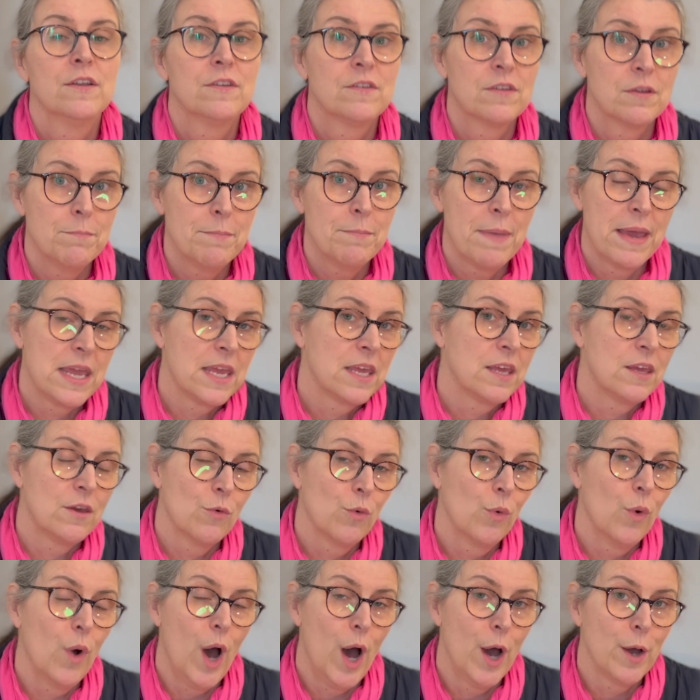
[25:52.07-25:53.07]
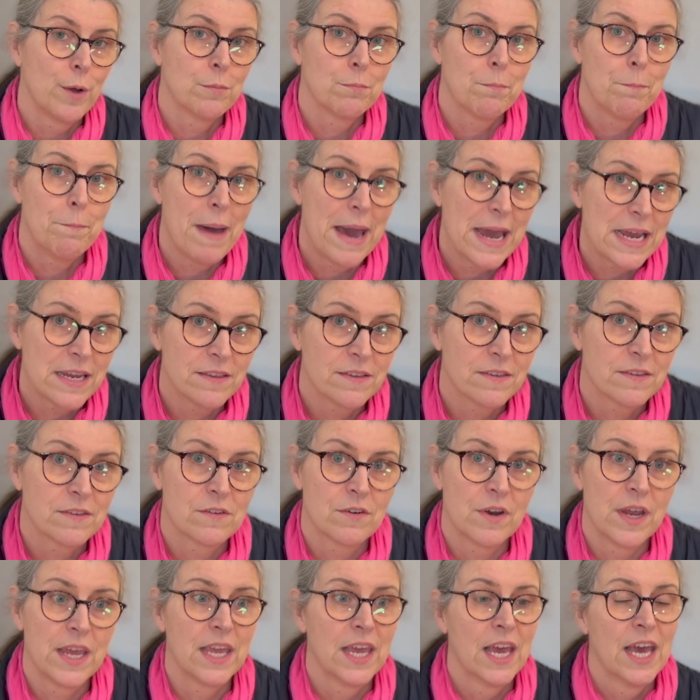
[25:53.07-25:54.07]
to make your own
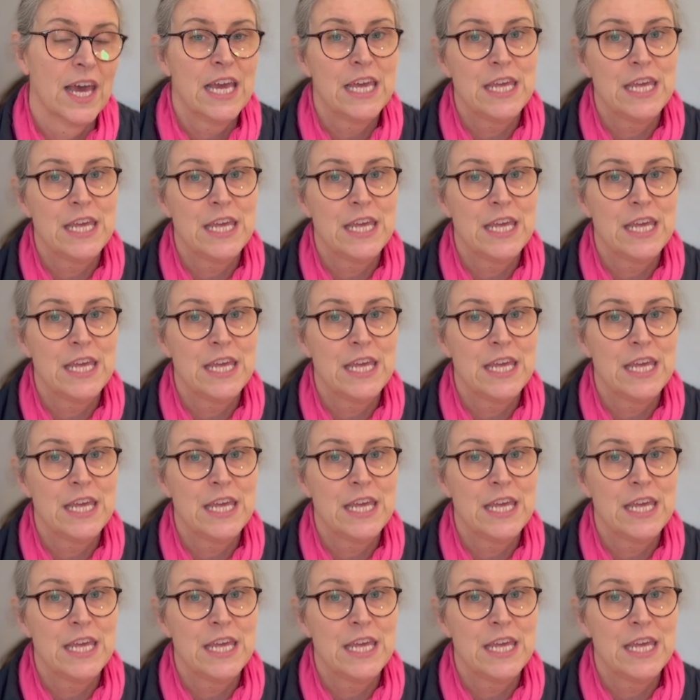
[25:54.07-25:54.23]
pastry.